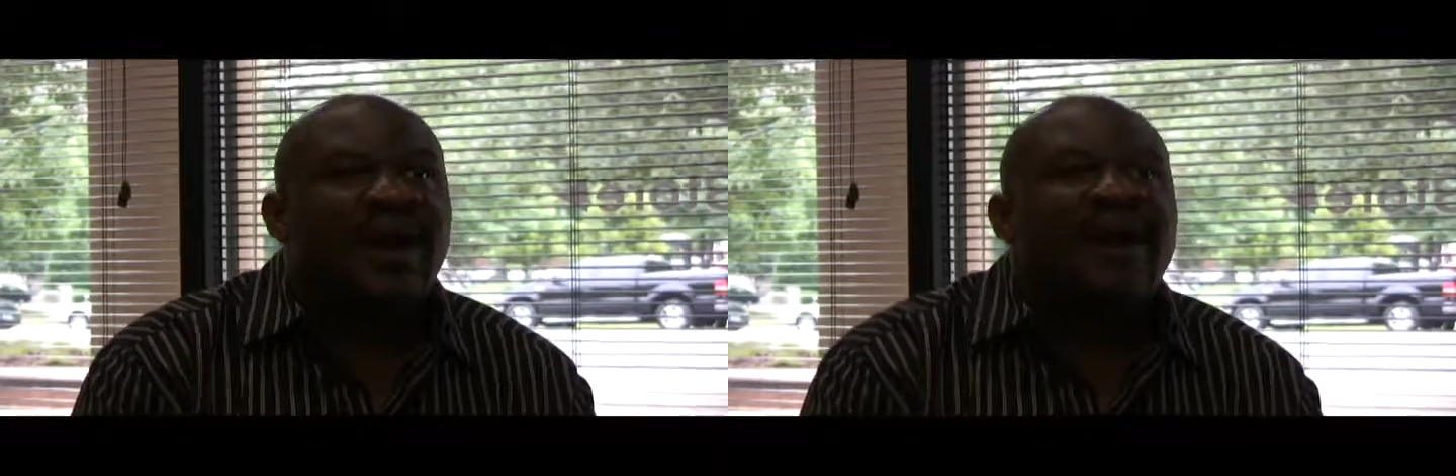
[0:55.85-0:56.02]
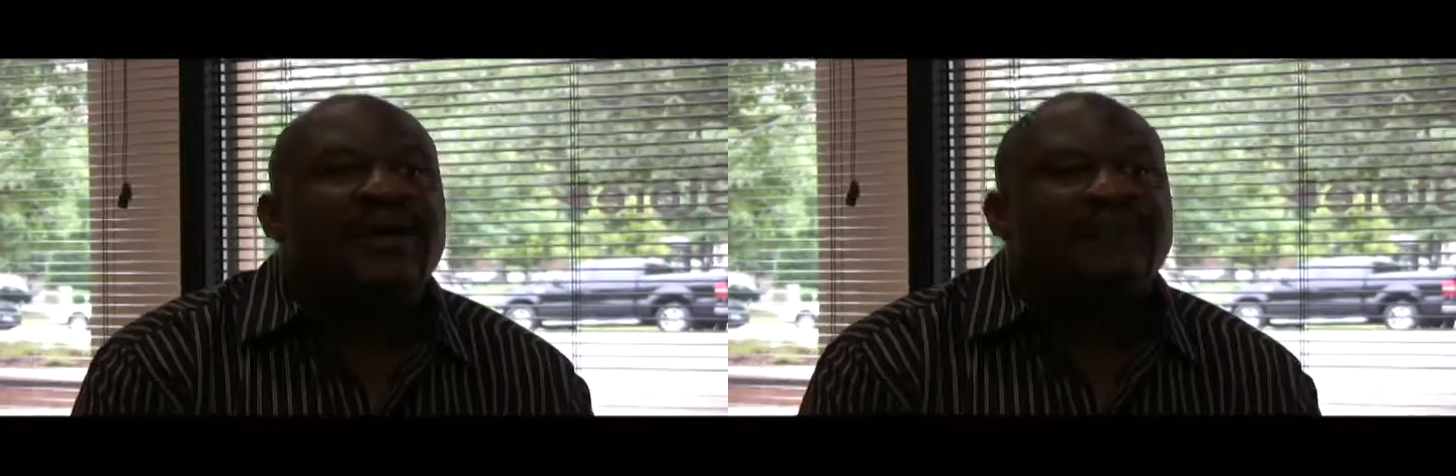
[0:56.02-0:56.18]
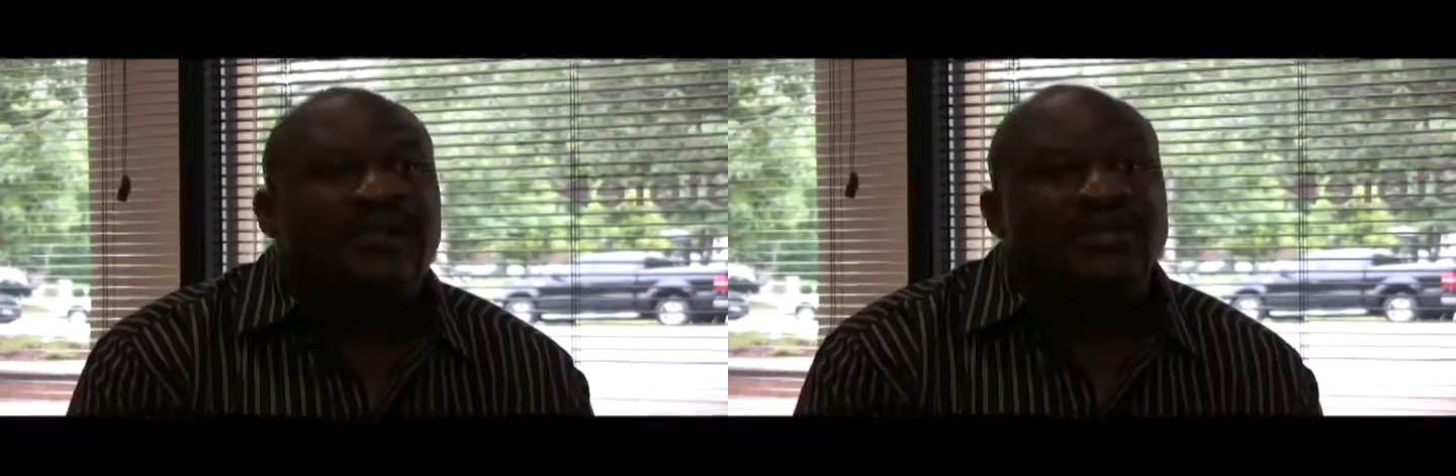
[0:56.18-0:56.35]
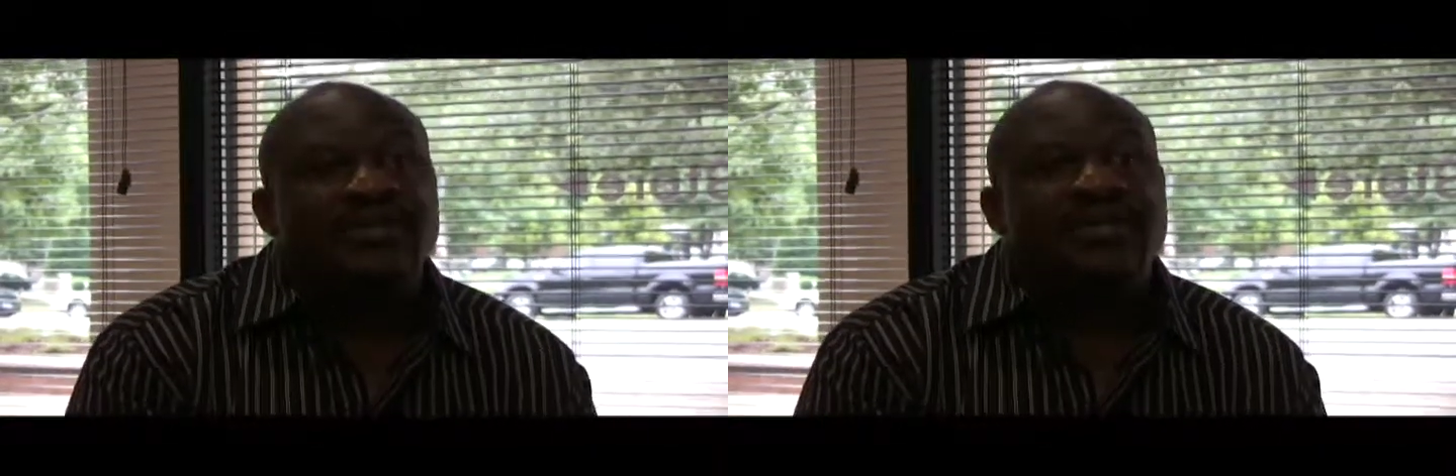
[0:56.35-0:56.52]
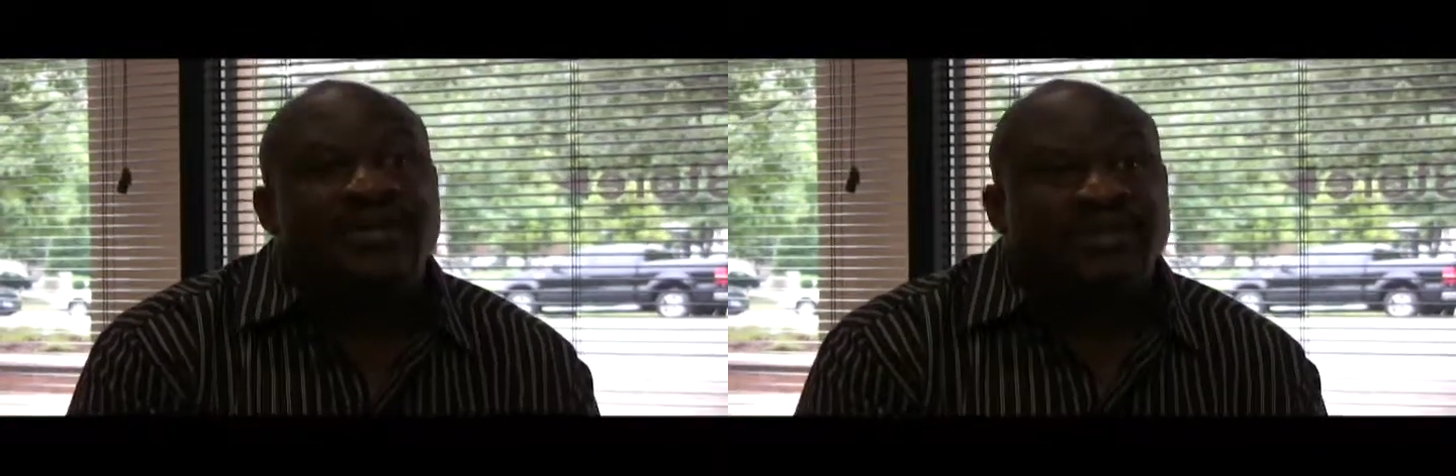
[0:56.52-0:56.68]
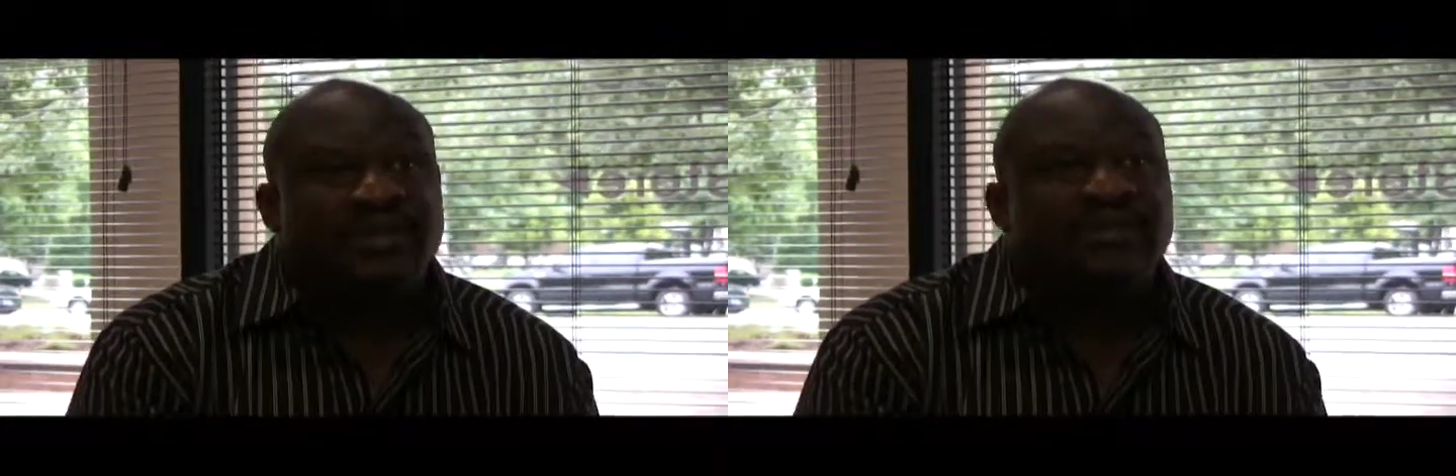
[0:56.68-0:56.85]
how have those
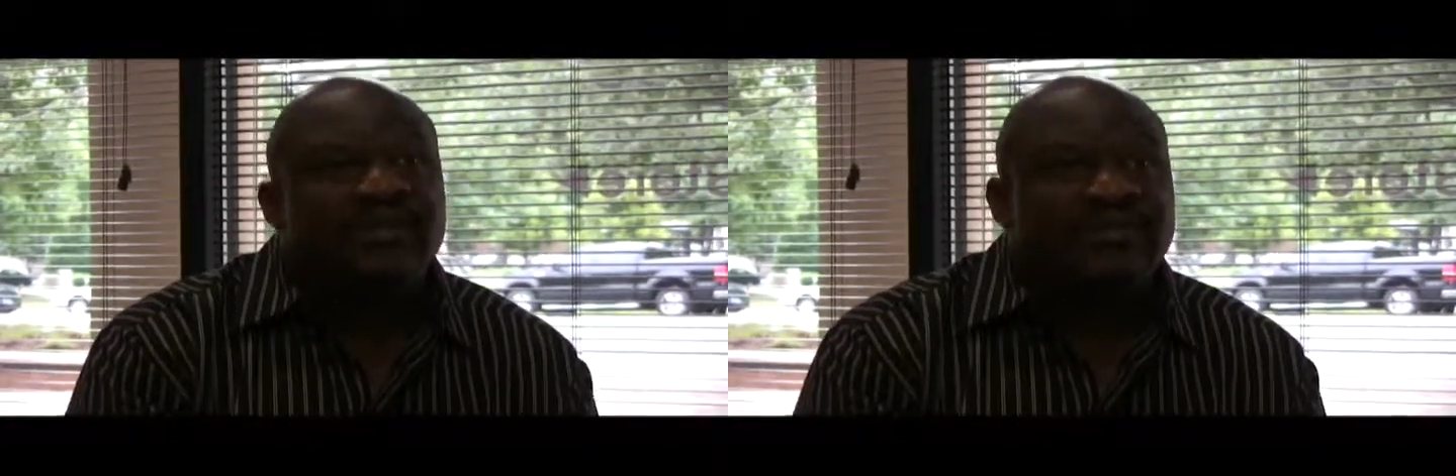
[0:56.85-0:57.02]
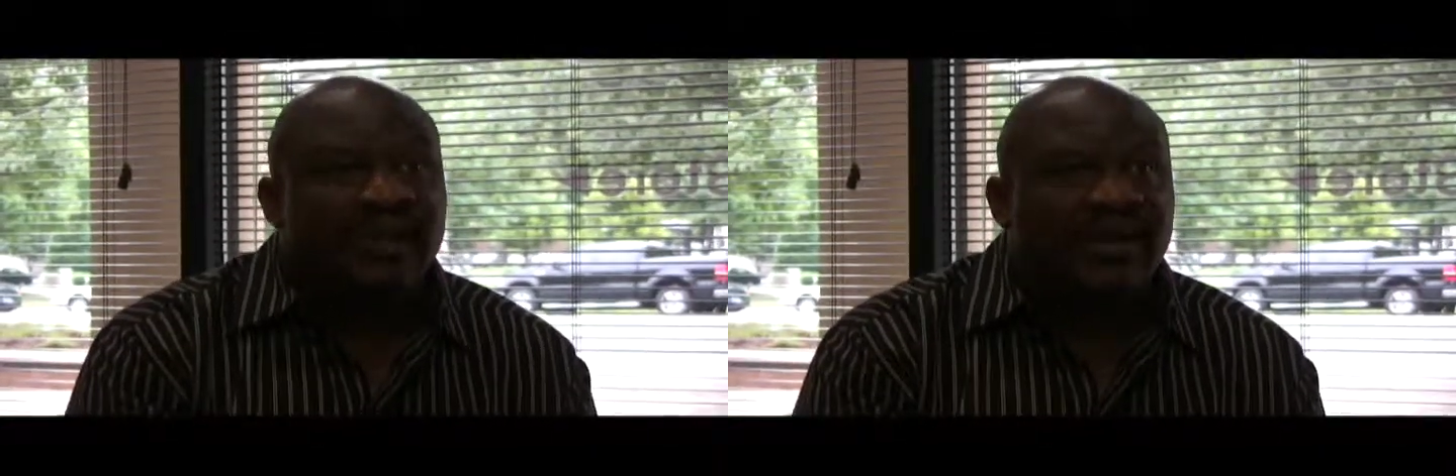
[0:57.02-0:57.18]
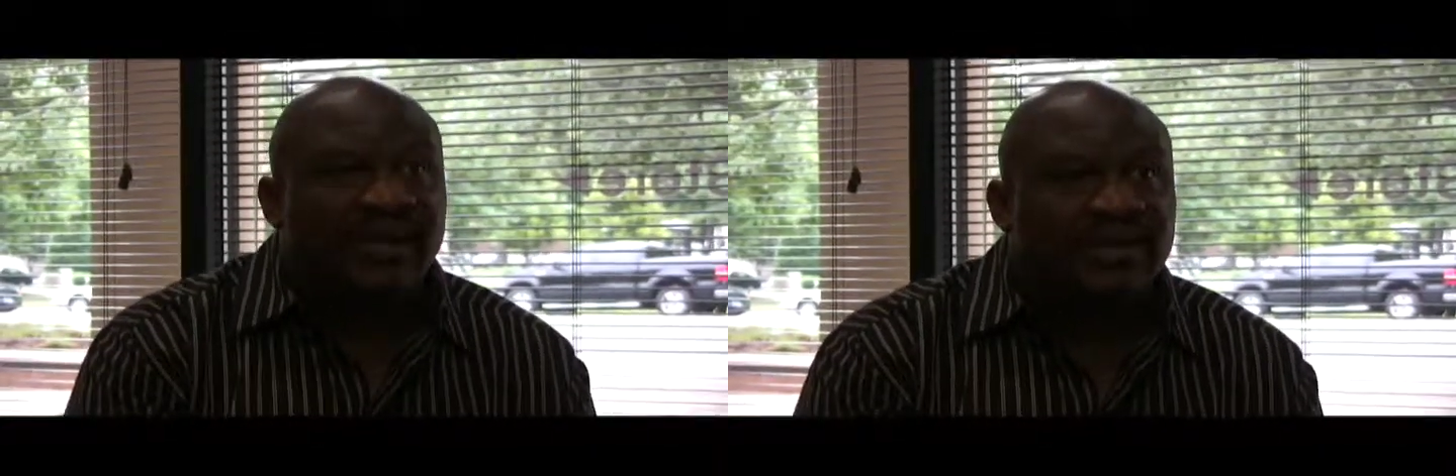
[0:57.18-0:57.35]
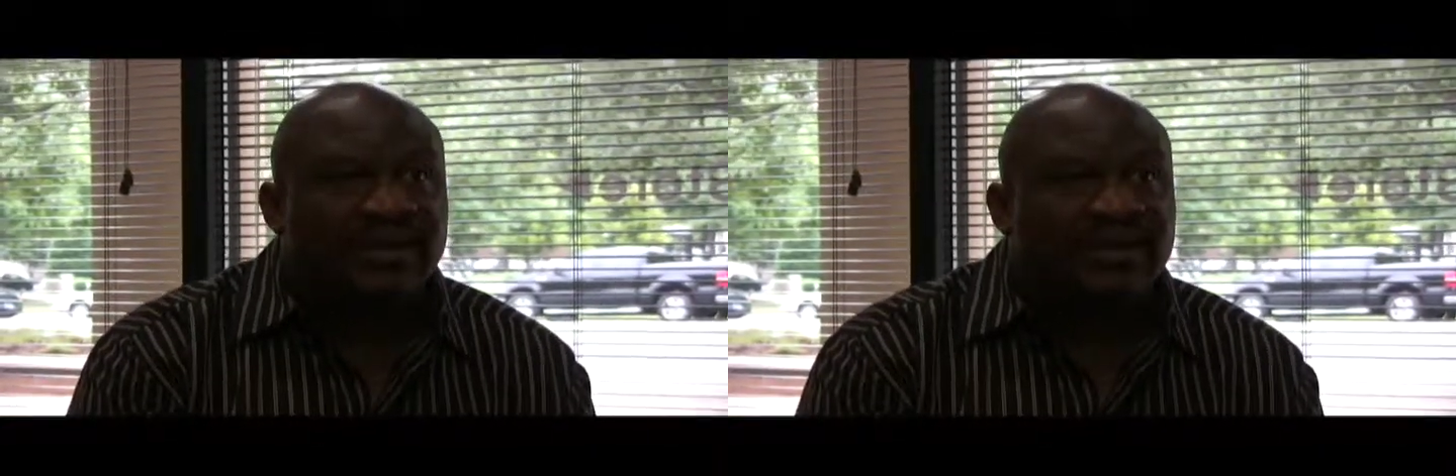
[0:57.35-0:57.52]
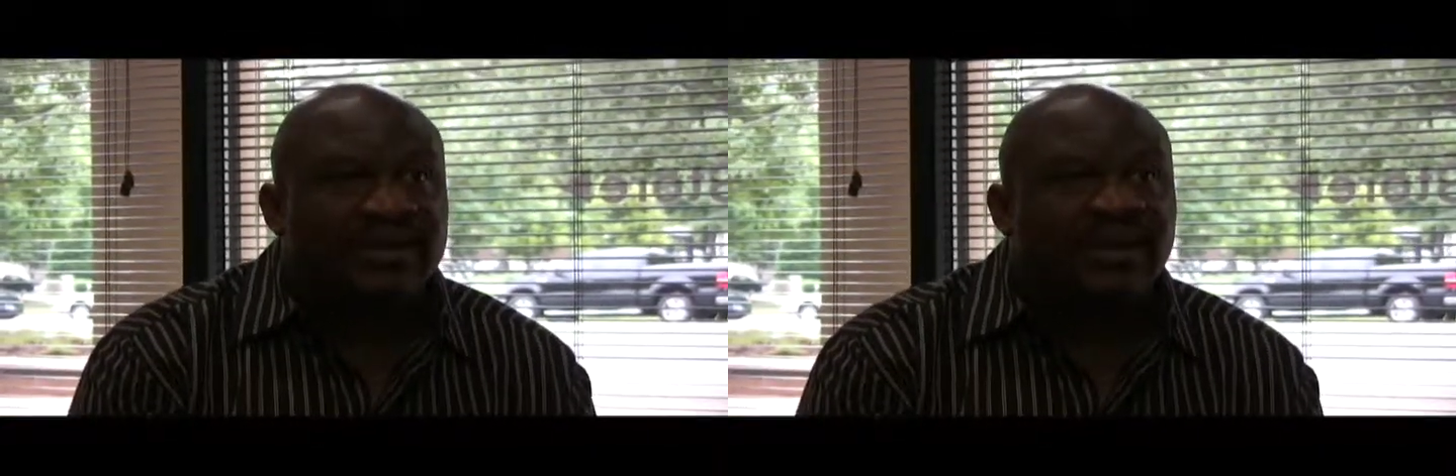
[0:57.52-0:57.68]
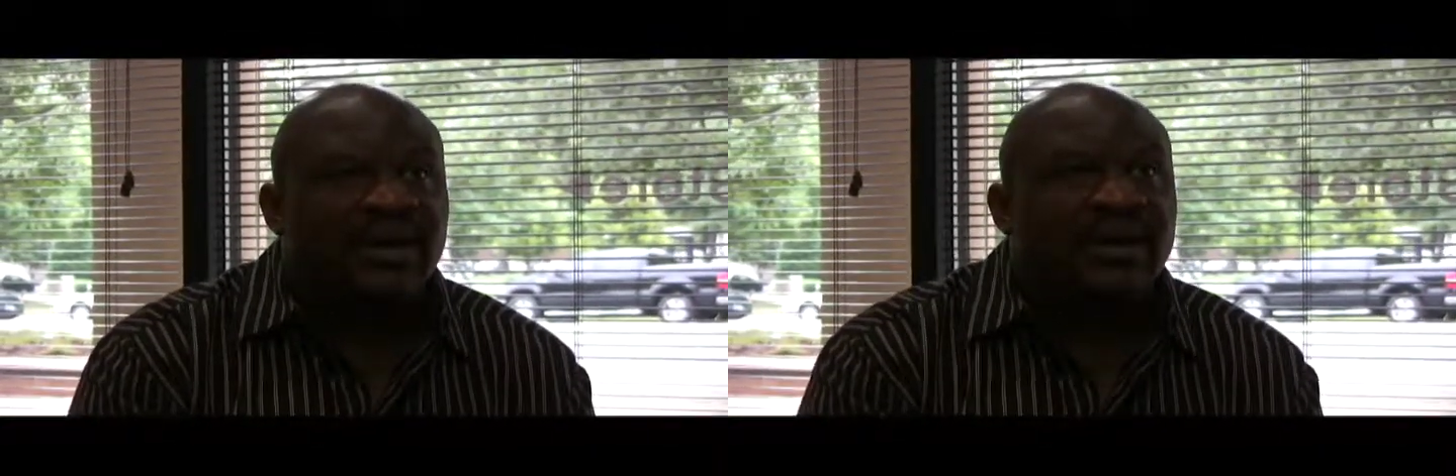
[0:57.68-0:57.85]
lessons
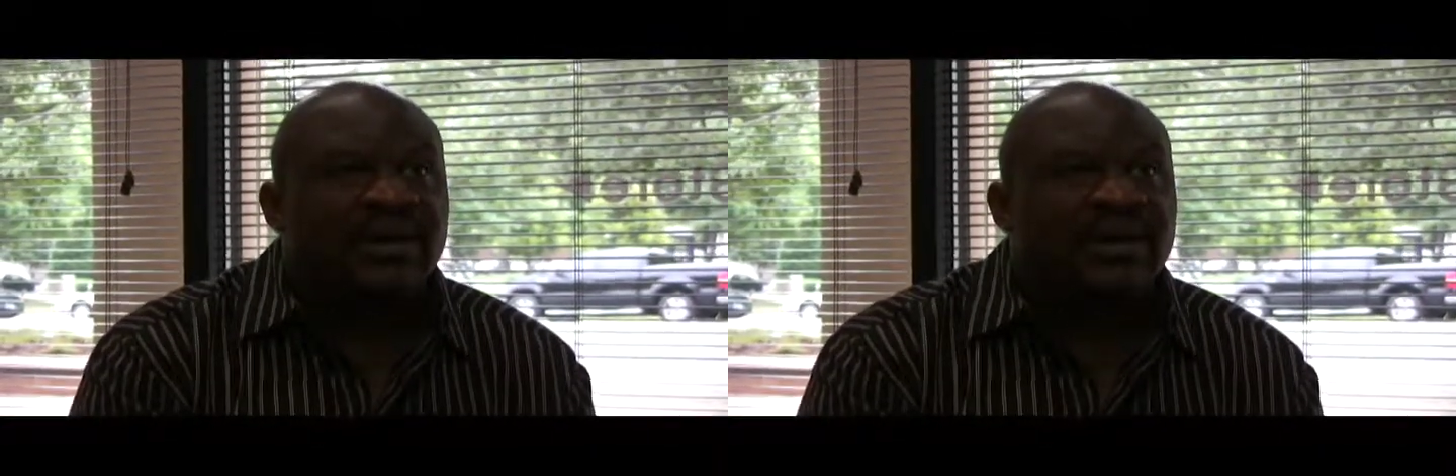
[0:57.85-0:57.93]
been